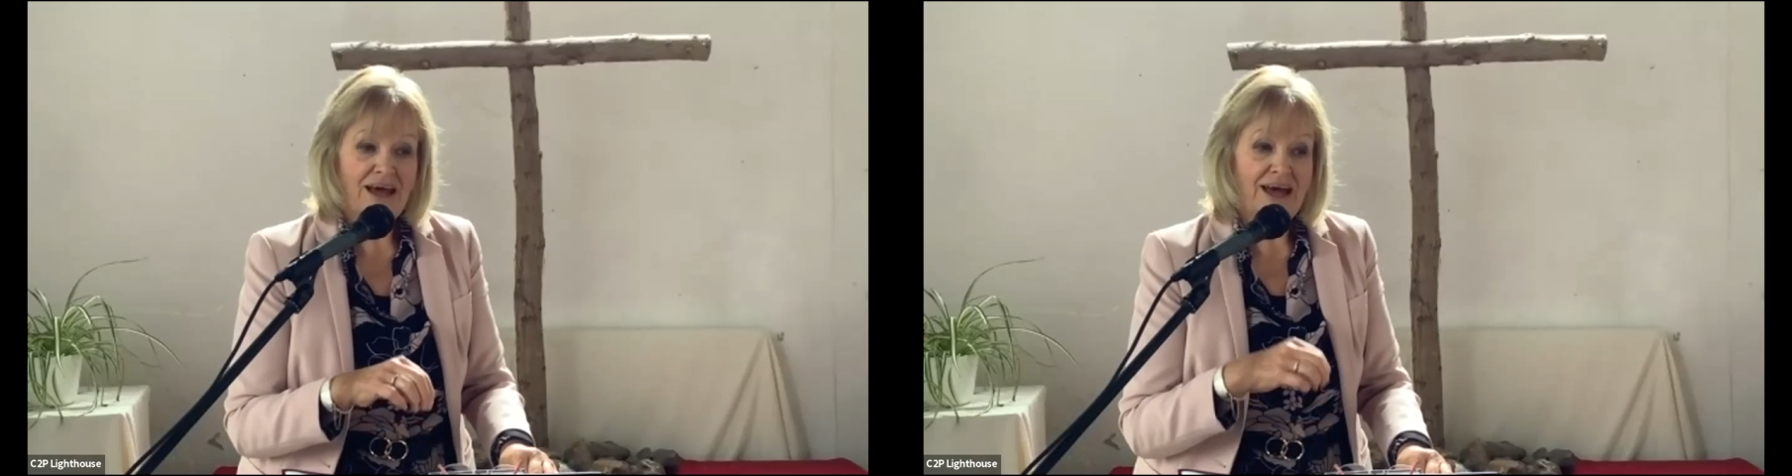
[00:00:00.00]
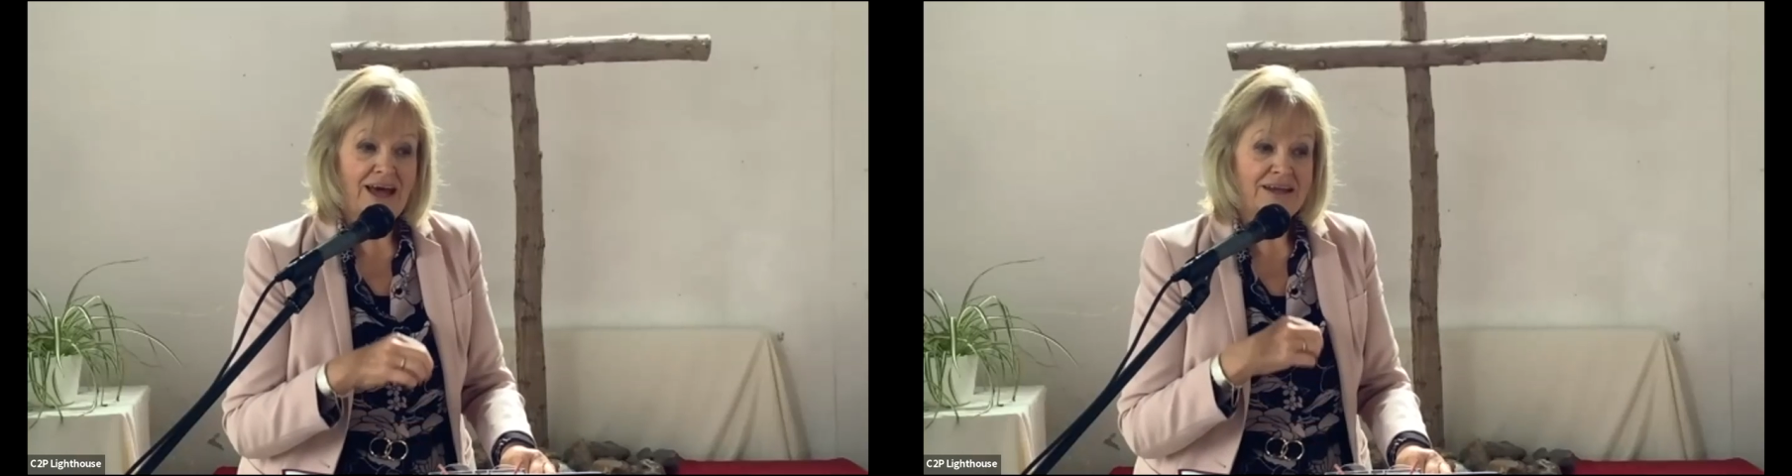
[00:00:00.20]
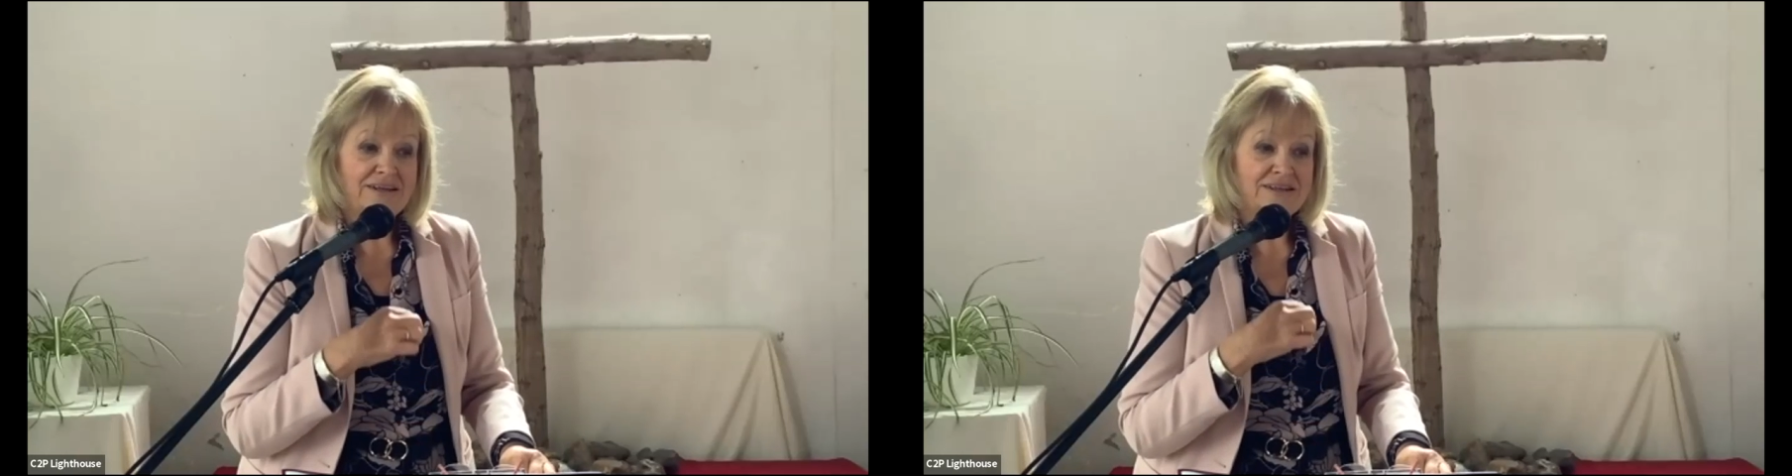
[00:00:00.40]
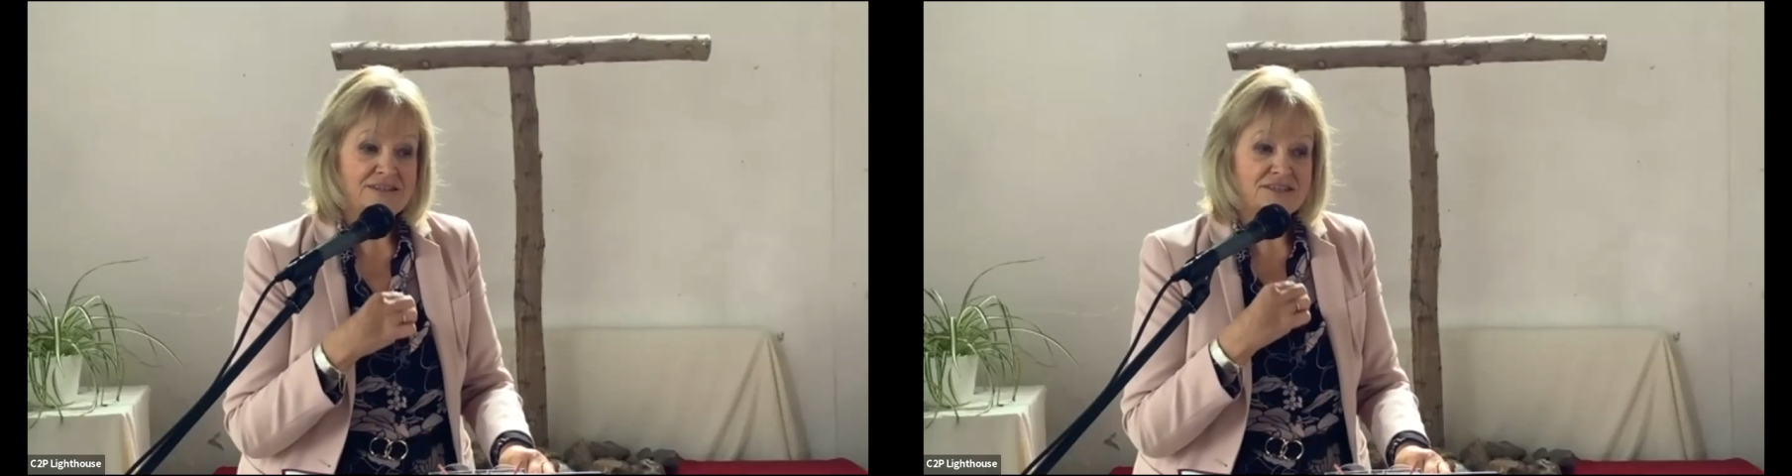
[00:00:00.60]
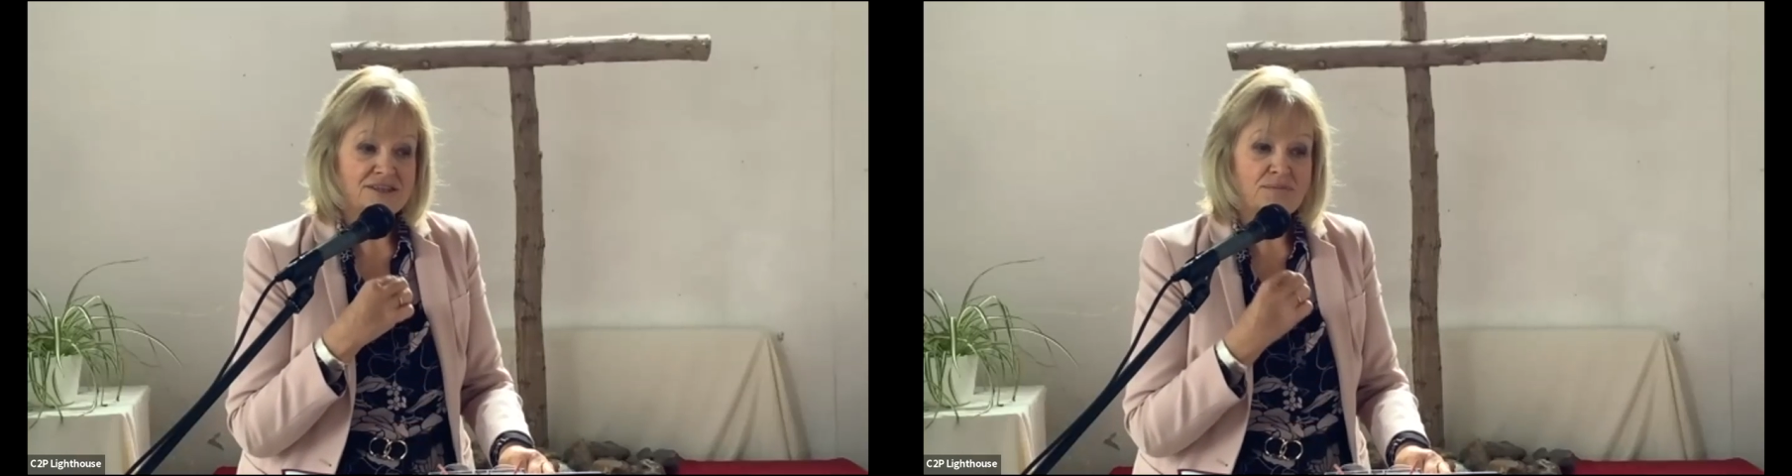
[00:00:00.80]
And
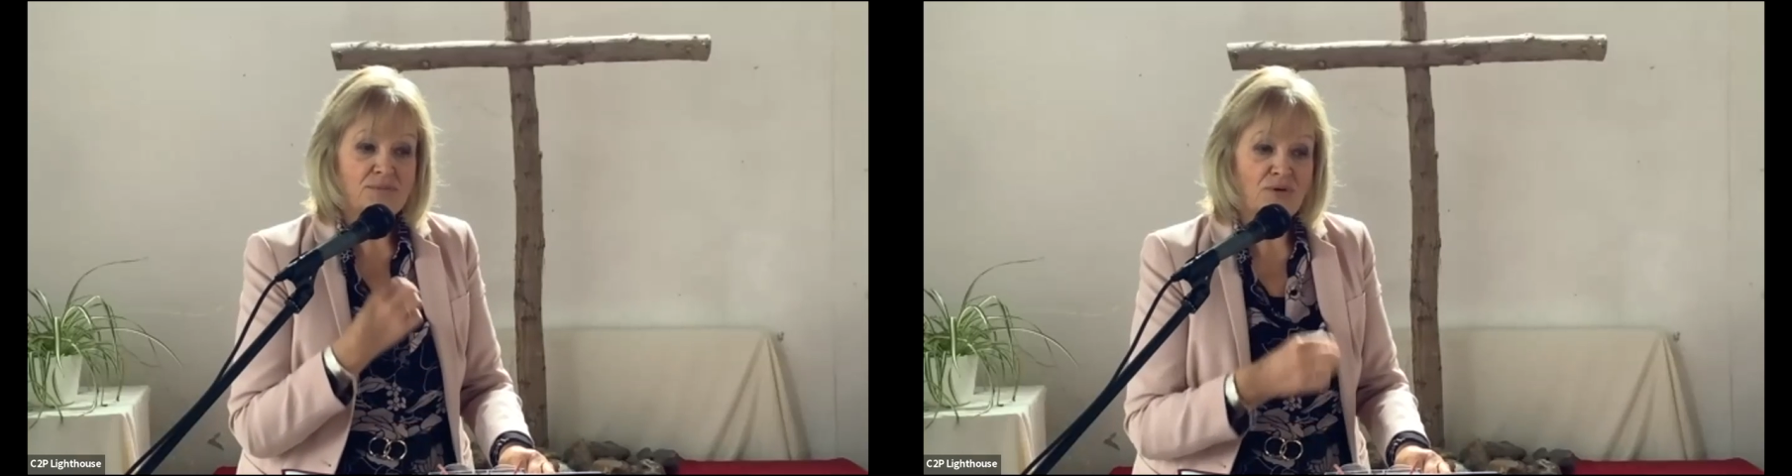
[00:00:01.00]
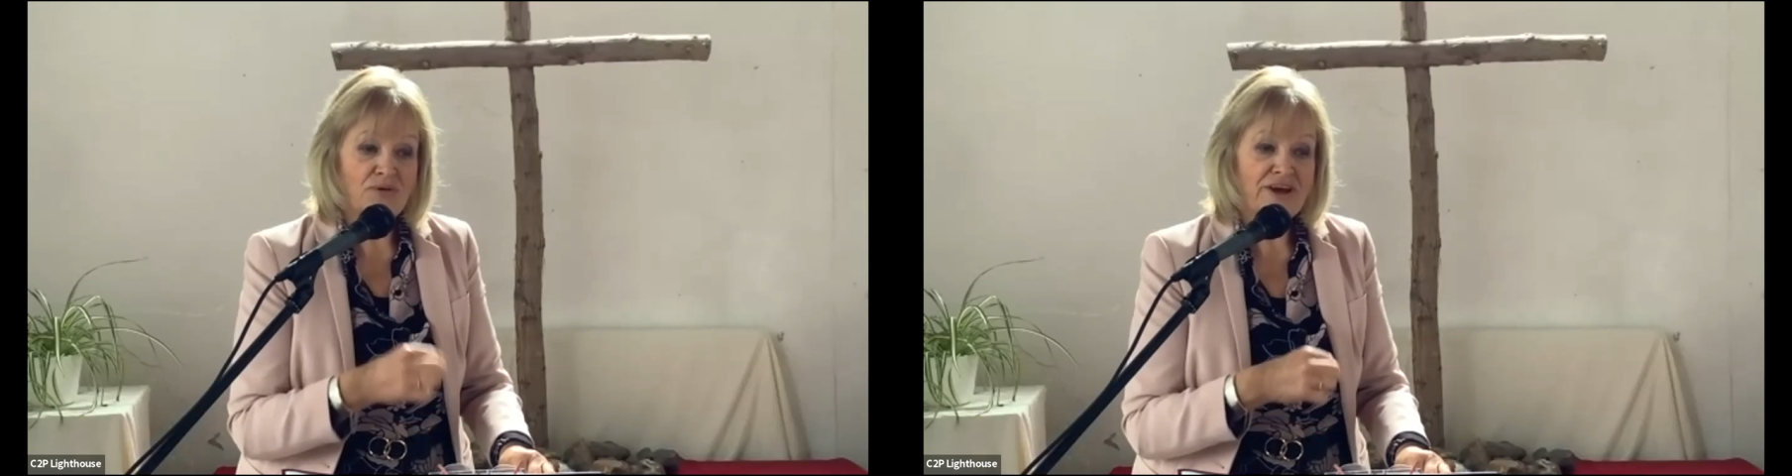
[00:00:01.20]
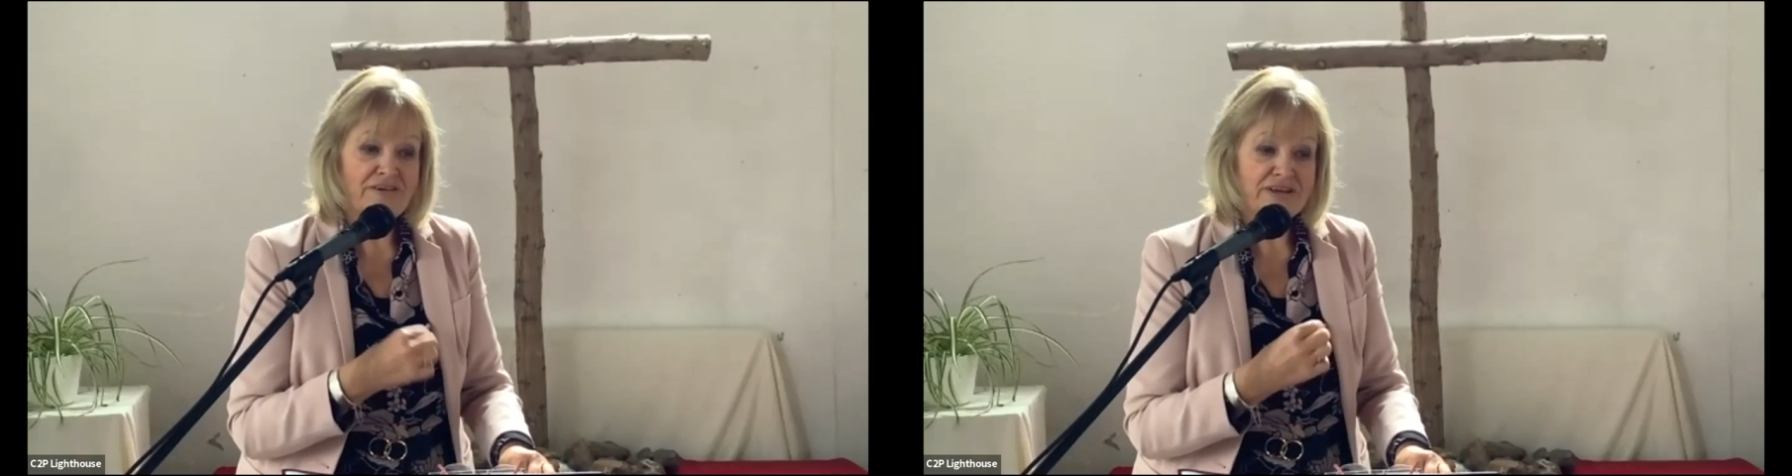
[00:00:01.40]
the more there